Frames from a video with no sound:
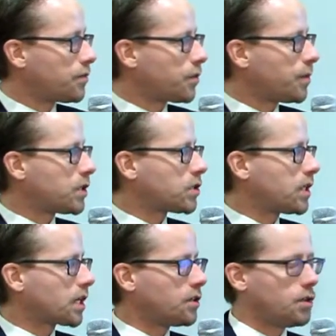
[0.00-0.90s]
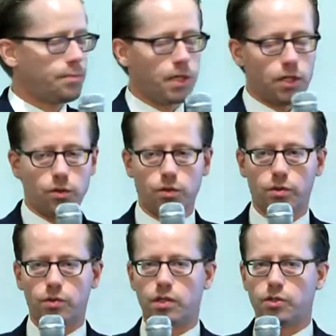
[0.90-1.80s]
information that could be
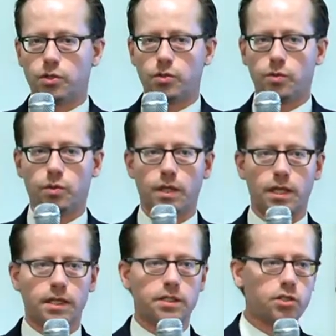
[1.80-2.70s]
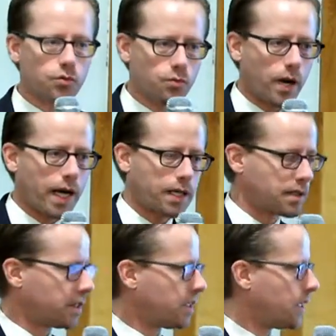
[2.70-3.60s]
used to
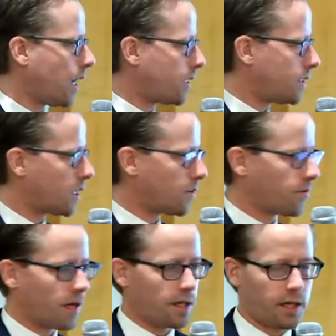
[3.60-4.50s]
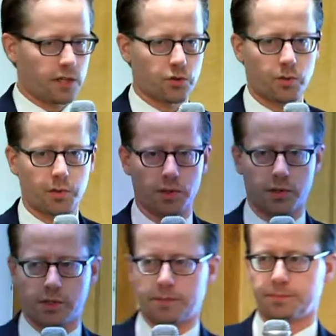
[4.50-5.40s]
indirectly identify a natural
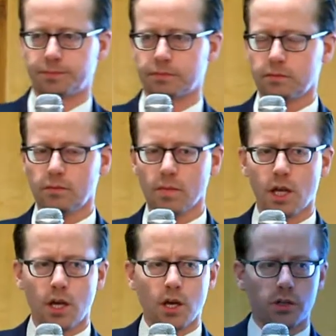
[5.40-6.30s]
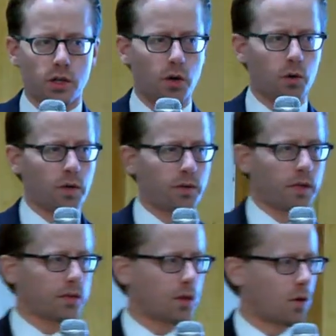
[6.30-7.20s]
person. So
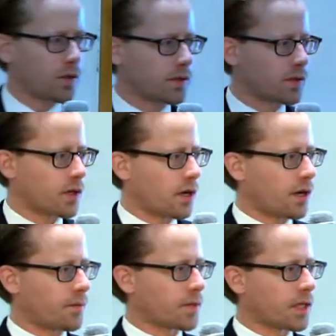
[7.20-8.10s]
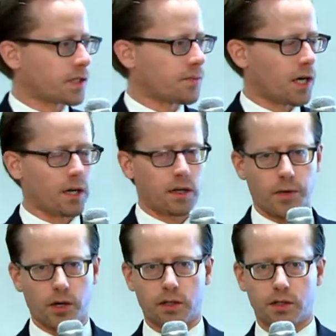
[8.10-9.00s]
this always gets my
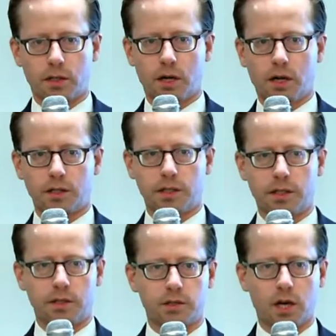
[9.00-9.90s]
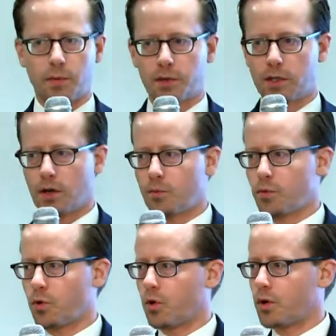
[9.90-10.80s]
American colleagues up in an
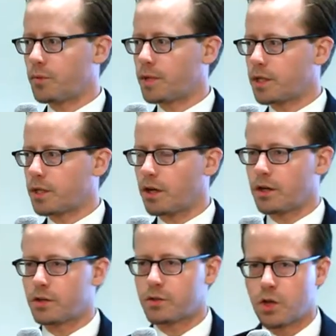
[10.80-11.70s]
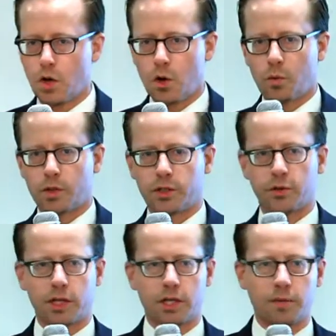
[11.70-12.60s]
uproar because when they're
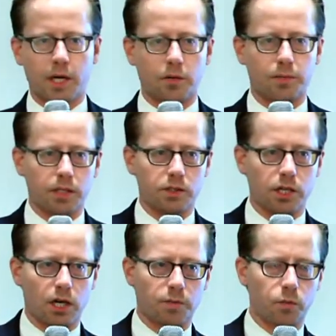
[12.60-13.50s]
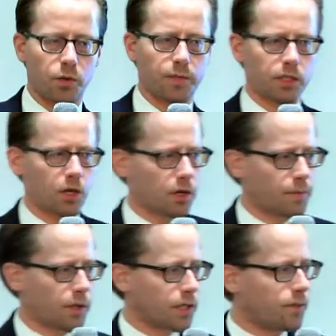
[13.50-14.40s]
thinking about a big document, we've been talking
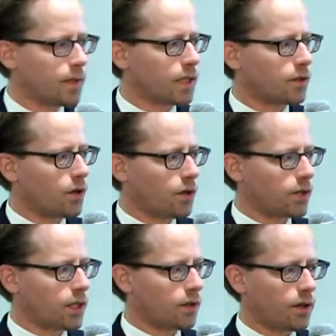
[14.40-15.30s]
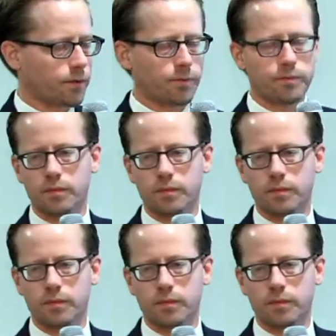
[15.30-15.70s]
about email all day long.